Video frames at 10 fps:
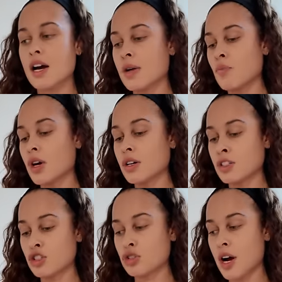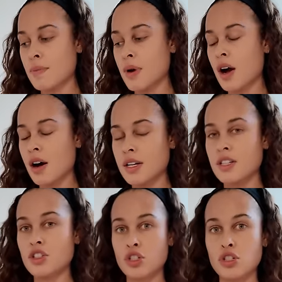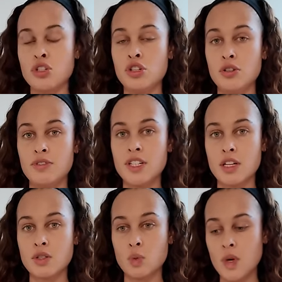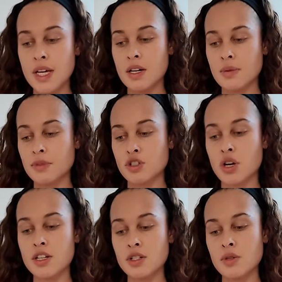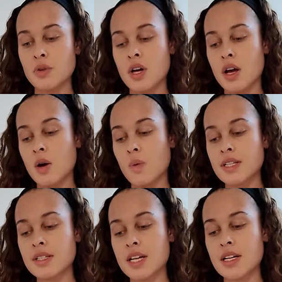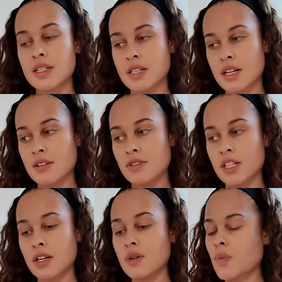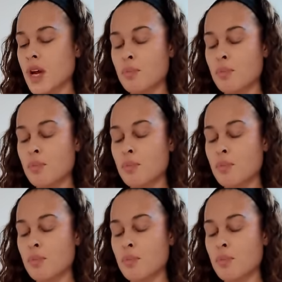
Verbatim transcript: I'm going to try my hardest to do two videos a week. I'm gonna try and do a Wednesday and a Sunday video.